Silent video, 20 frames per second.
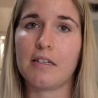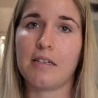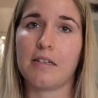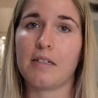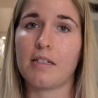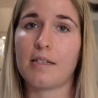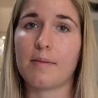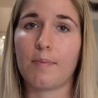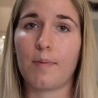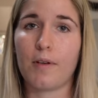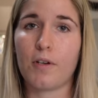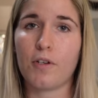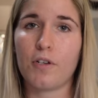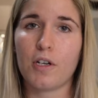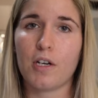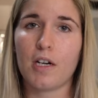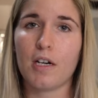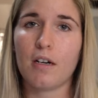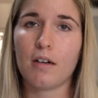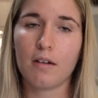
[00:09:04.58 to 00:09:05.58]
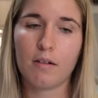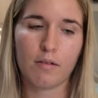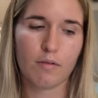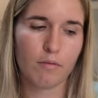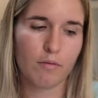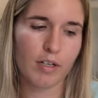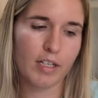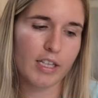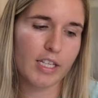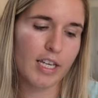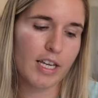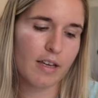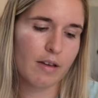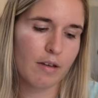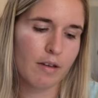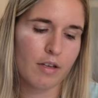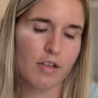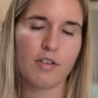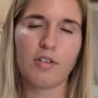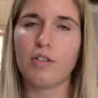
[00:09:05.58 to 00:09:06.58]
doesn't splinter really.
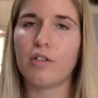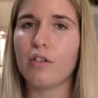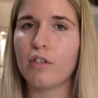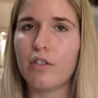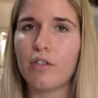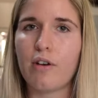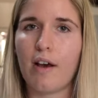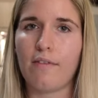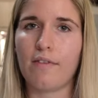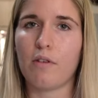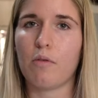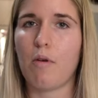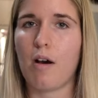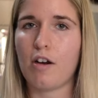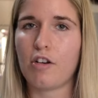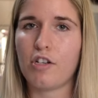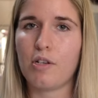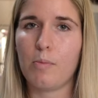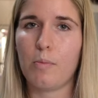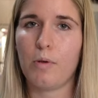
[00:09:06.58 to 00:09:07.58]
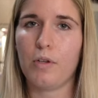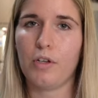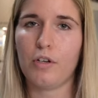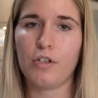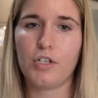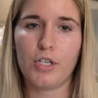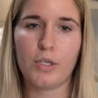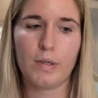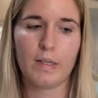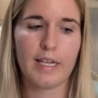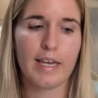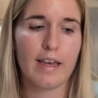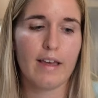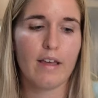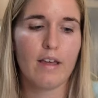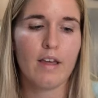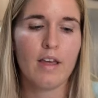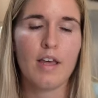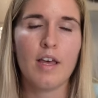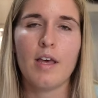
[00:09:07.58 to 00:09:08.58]
You still do have to watch them when they're chewing it,
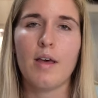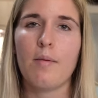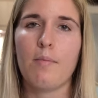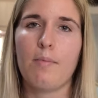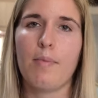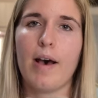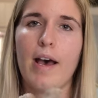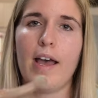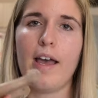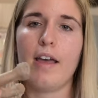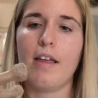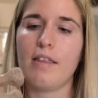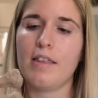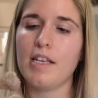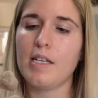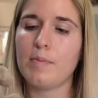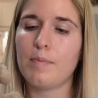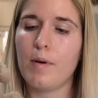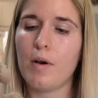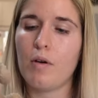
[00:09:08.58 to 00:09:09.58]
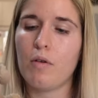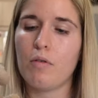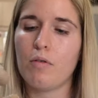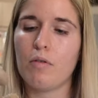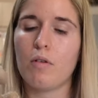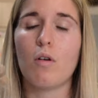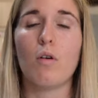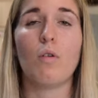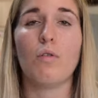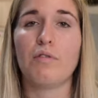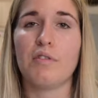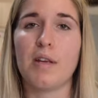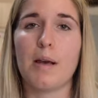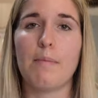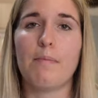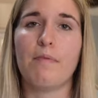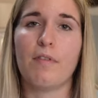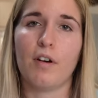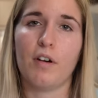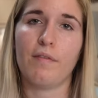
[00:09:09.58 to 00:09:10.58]
but this bone holds
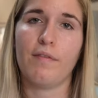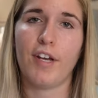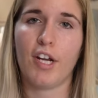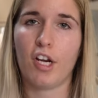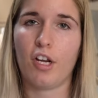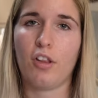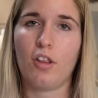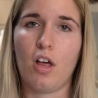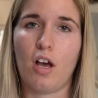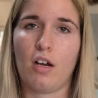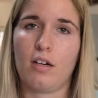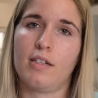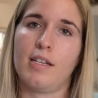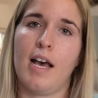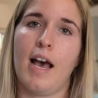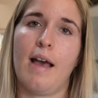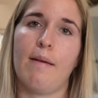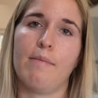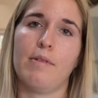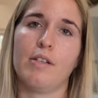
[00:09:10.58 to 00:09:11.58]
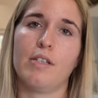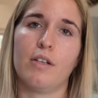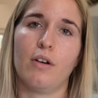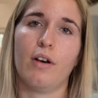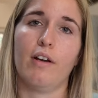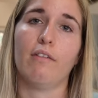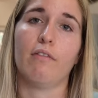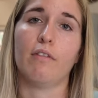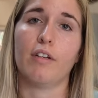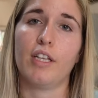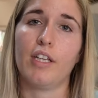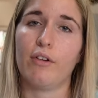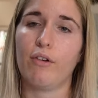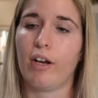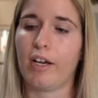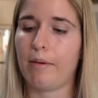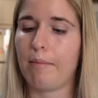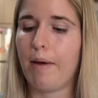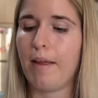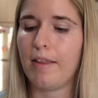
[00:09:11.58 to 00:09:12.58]
up for a very long time, and so I really
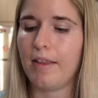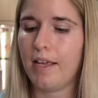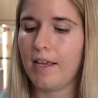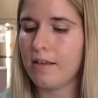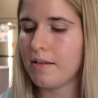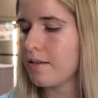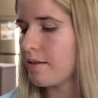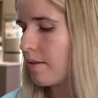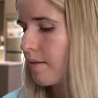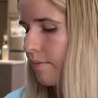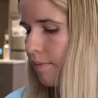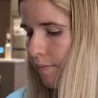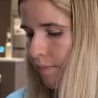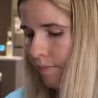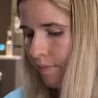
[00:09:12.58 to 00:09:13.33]
recommend this.